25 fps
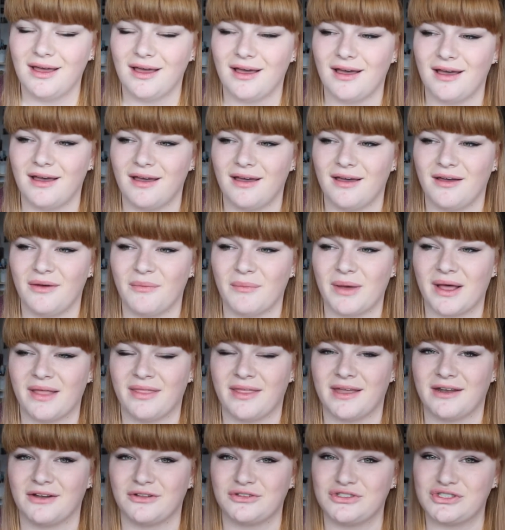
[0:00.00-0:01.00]
And
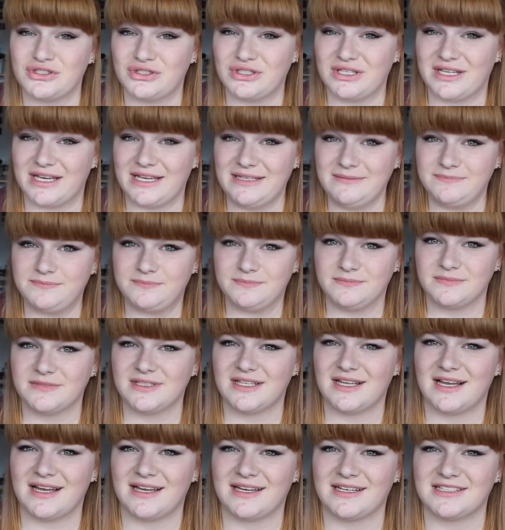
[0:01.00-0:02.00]
then on Sunday,
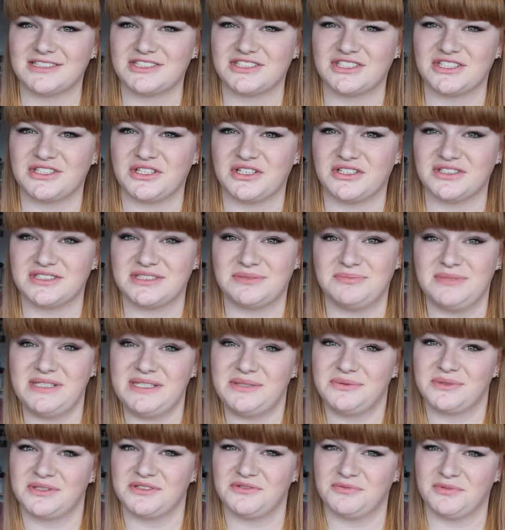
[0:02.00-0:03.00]
I actually got to
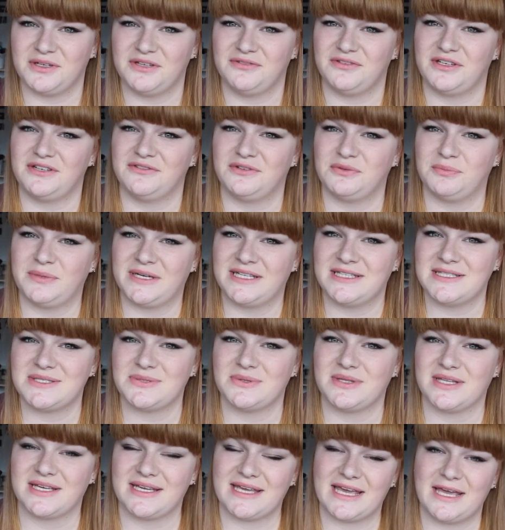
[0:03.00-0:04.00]
meet one of my favourite bands
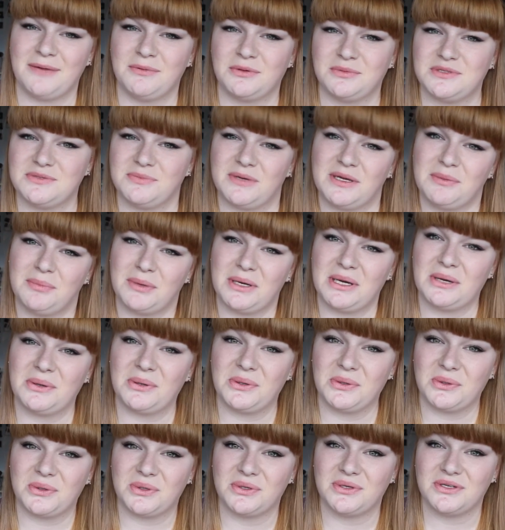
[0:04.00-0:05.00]
when they came up to my bar
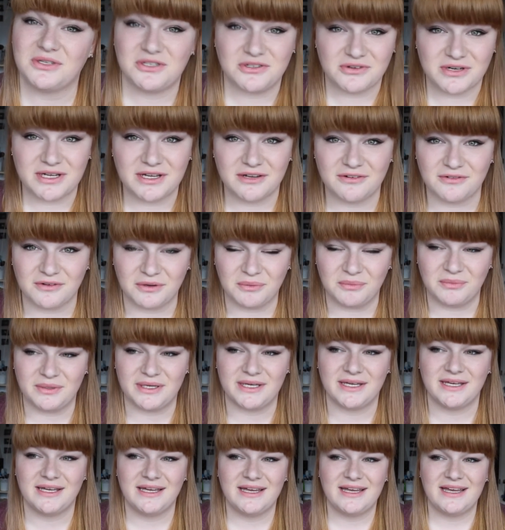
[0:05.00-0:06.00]
and ordered a drink from
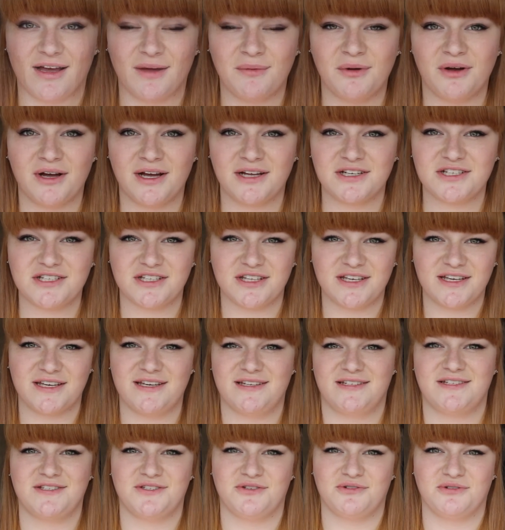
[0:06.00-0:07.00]
me. I'm not actually
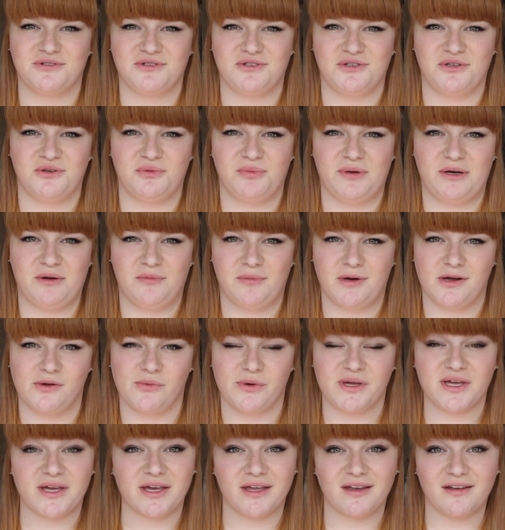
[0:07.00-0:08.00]
here to talk to you about my
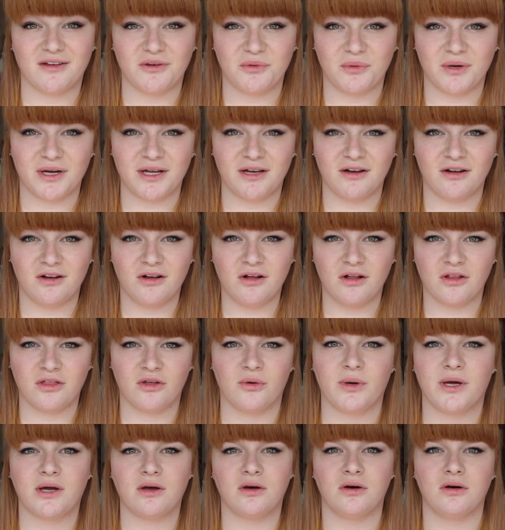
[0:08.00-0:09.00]
weekend at Why Not,
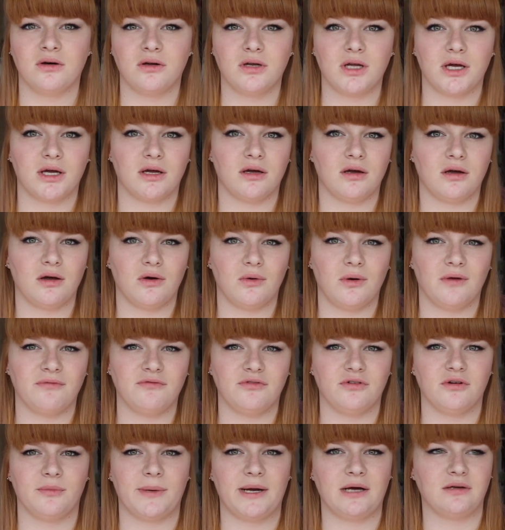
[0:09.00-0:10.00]
although I could go on
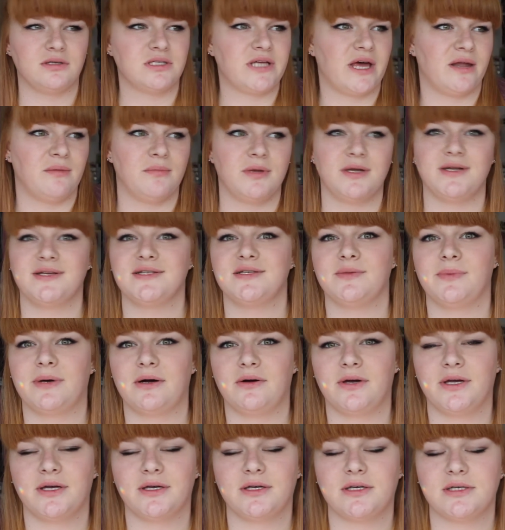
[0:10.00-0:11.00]
for about 10 minutes
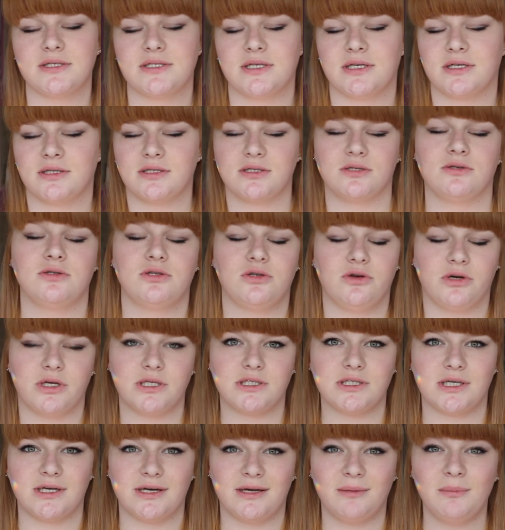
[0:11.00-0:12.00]
about it because I had such a
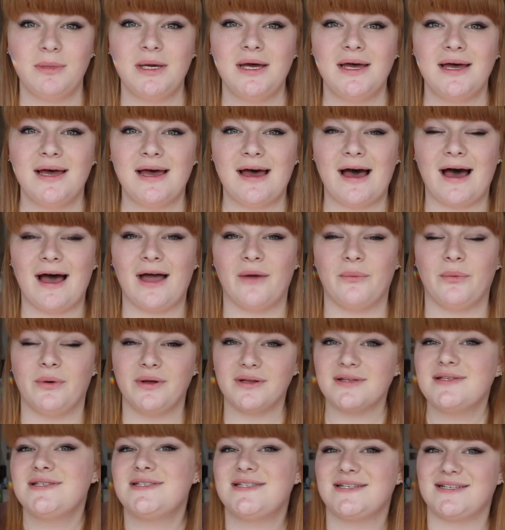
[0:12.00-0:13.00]
great time. I
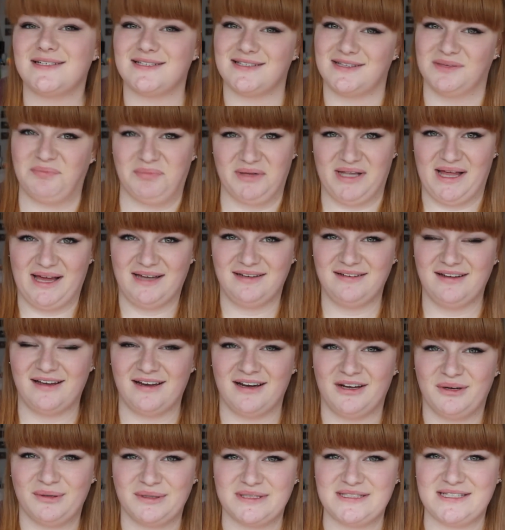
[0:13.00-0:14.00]
will stick to the plan
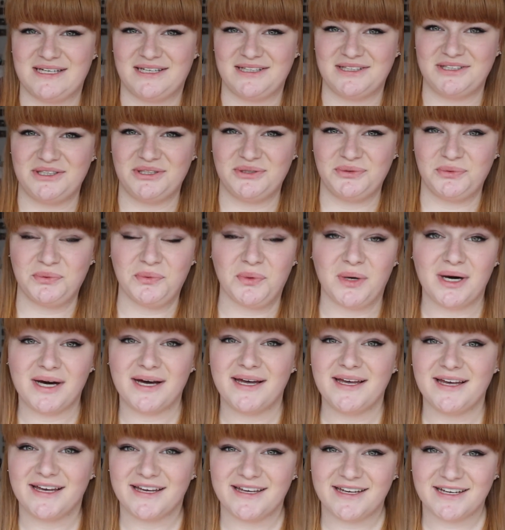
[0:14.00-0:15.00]
and I will tell you
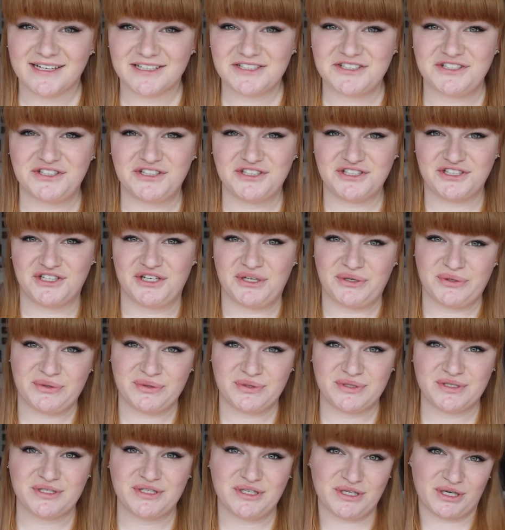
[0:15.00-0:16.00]
why I actually
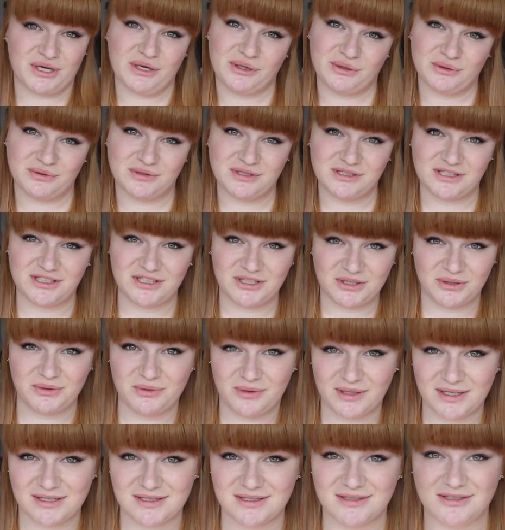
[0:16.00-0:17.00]
chose to go to
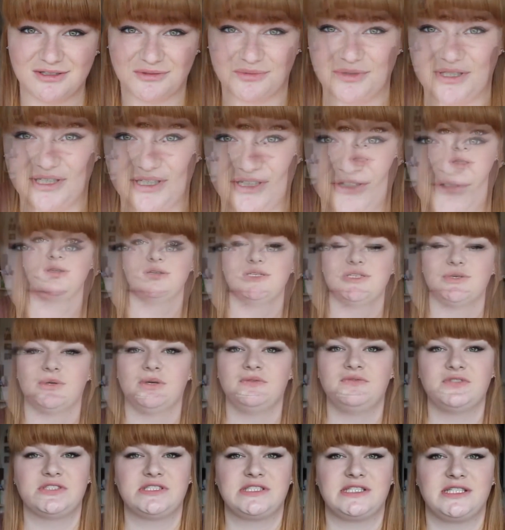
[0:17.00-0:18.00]
USW. So
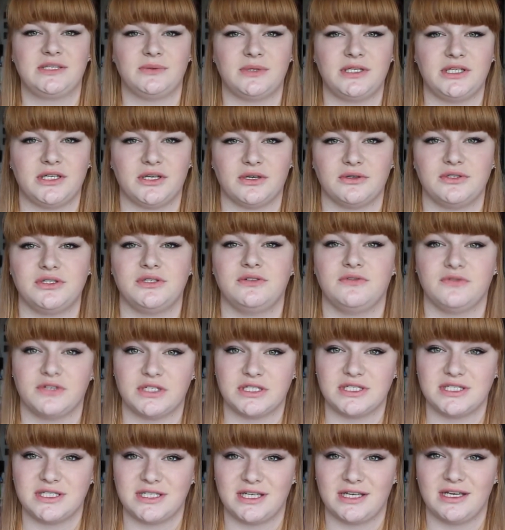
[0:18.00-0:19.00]
obviously when you go to
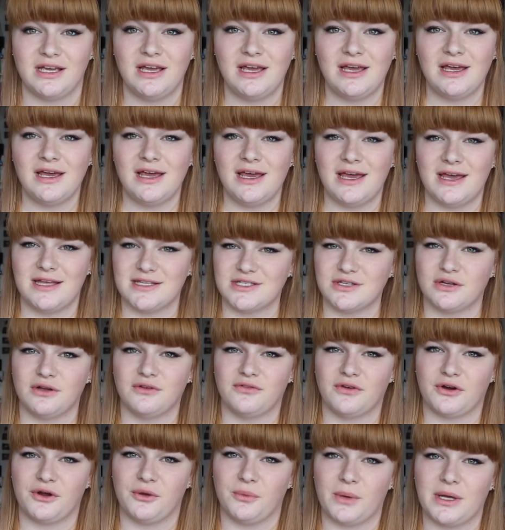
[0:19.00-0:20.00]
university, it's
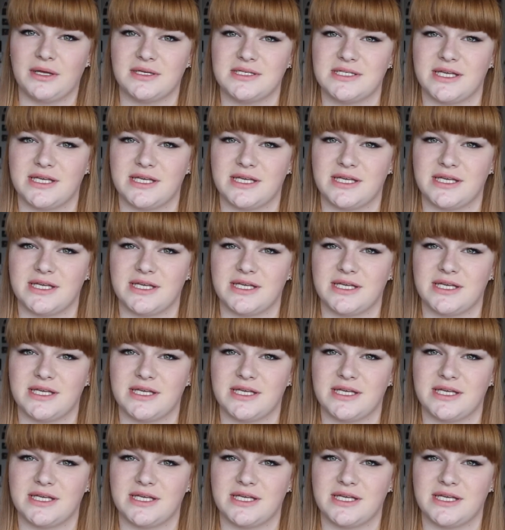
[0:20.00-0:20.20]
all very well